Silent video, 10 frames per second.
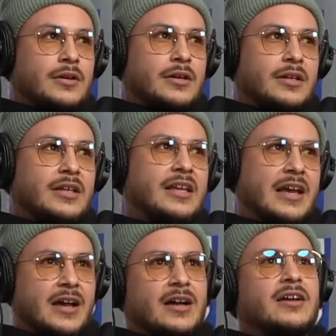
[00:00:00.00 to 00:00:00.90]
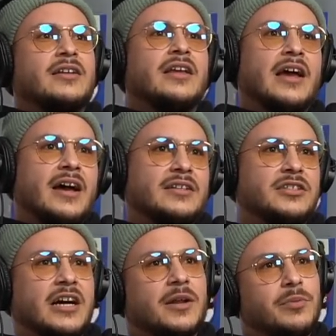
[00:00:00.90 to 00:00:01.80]
Yeah, yeah, to
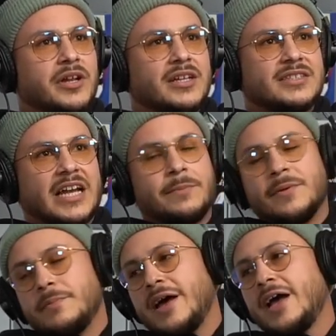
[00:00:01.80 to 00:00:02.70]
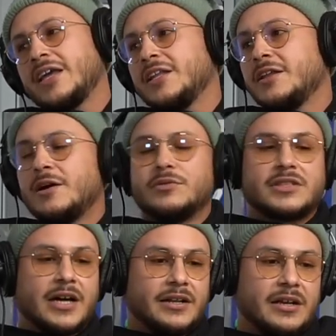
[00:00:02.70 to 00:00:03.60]
kind of bring excitement back. And then I was
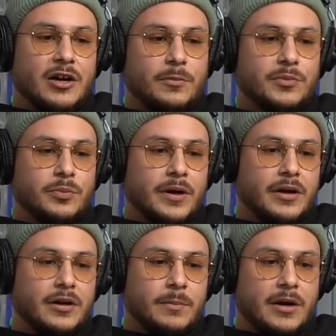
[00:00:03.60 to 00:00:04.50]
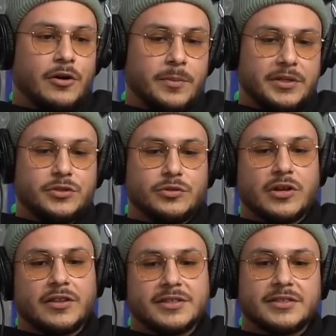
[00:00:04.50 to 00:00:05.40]
kind of helped by my homie too,
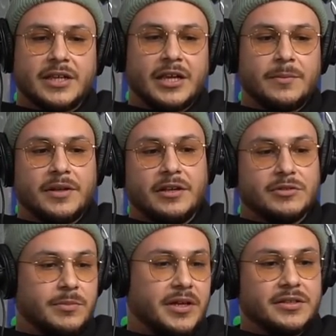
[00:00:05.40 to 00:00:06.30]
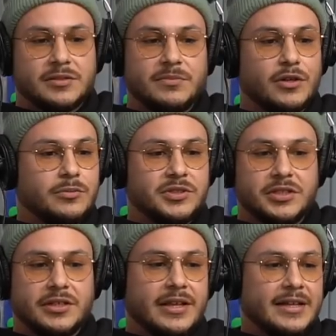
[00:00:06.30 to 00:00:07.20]
thought the same. And he was making some dope shit
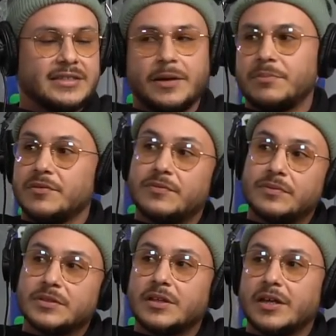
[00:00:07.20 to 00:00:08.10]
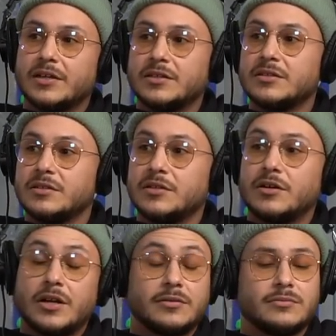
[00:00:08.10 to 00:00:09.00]
and that type of, like, you know,
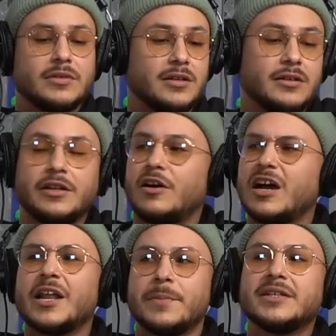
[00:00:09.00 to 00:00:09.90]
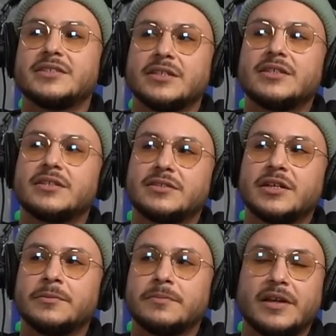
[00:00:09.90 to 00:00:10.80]
and yeah, it all kind of made sense at the
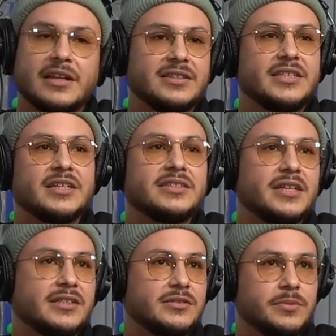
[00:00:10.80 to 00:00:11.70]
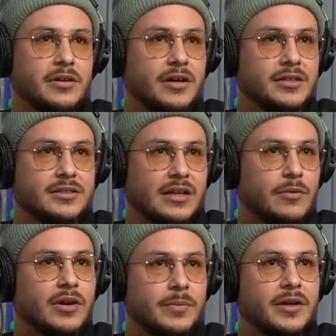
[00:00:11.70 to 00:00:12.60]
time. And then Tick Tick, to be honest, like, I
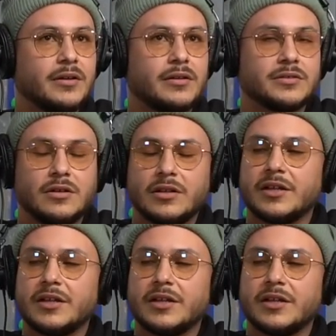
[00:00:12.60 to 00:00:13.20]
want to make another song like